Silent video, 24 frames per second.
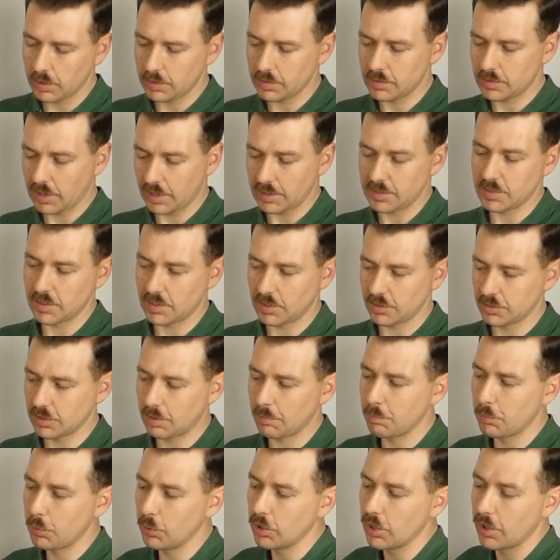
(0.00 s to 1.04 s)
dated
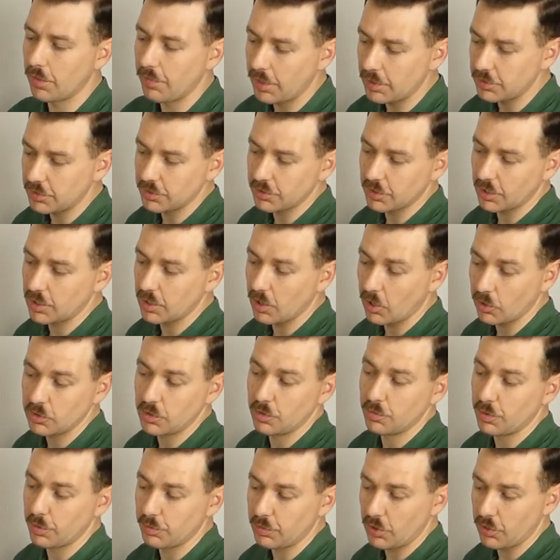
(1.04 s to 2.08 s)
example, and this is a
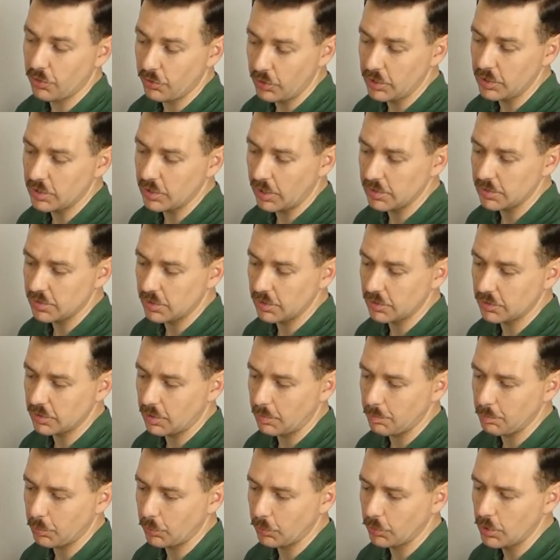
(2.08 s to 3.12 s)
1953 dated
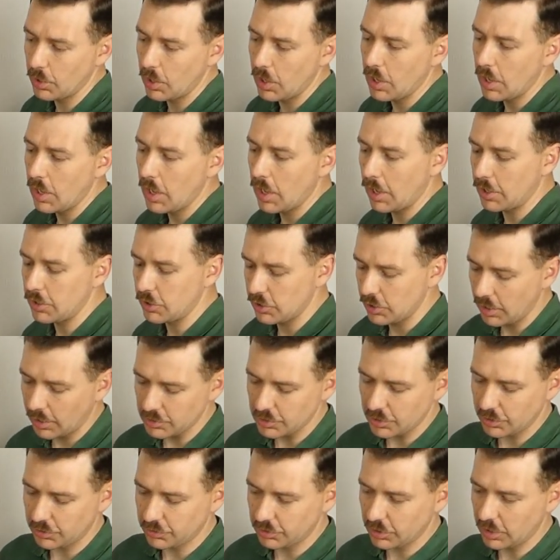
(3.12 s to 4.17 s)
example, and you can
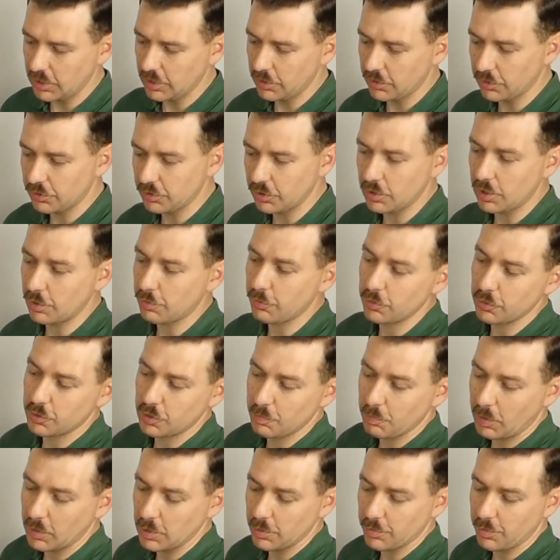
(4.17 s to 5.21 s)
actually see there's a difference
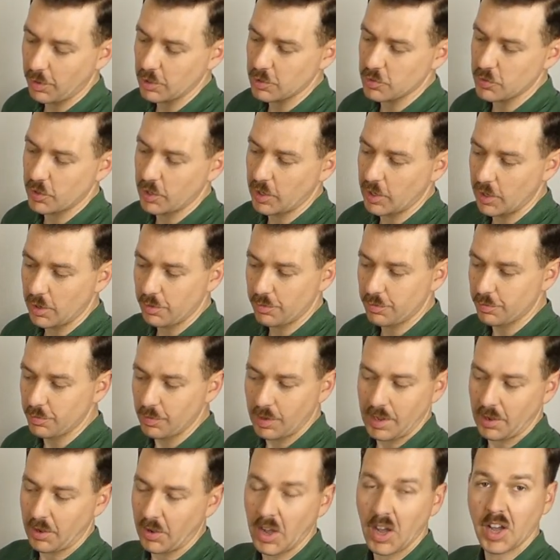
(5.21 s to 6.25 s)
in manufacturing here of
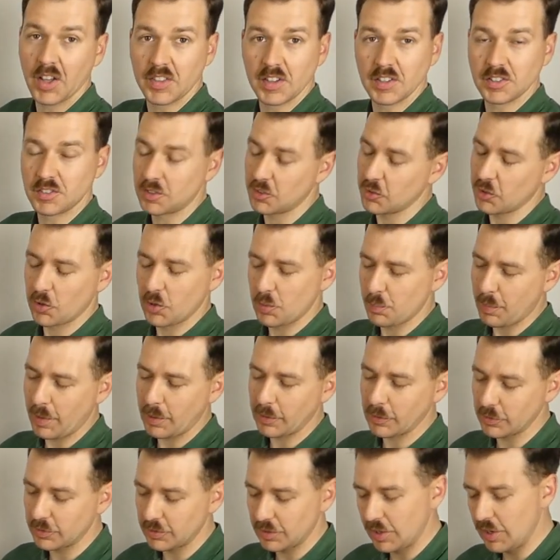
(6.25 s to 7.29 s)
how high they sit on the
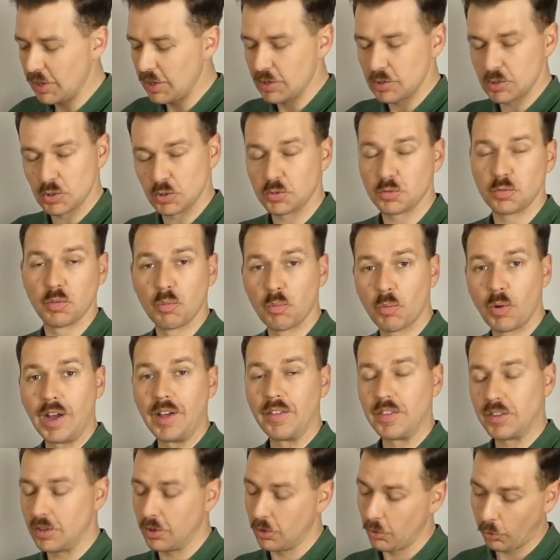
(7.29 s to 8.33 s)
belt just from
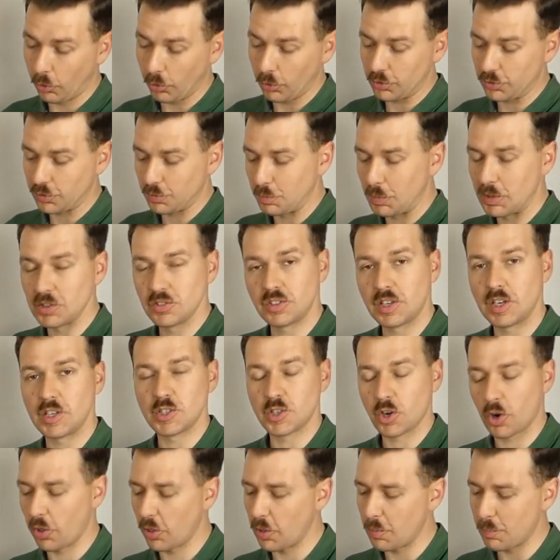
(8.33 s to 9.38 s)
where the hooks have been
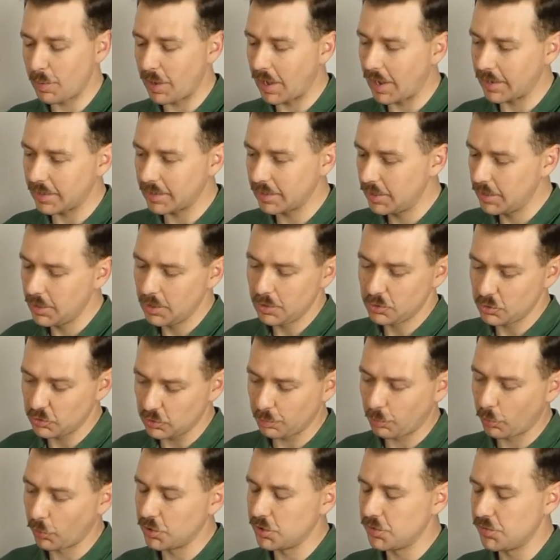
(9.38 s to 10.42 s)
stitched on the back. Just a
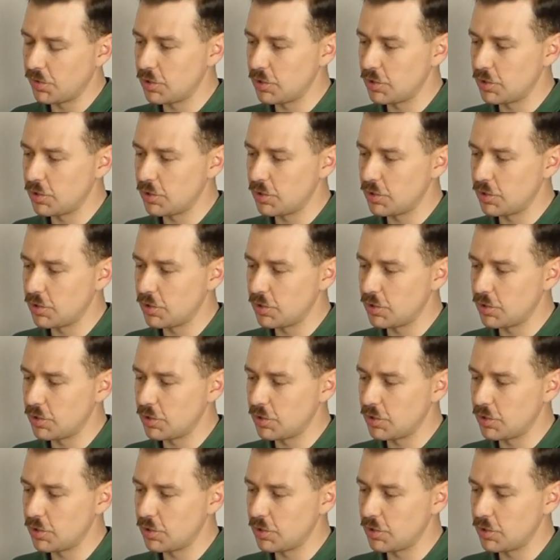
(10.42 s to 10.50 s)
point of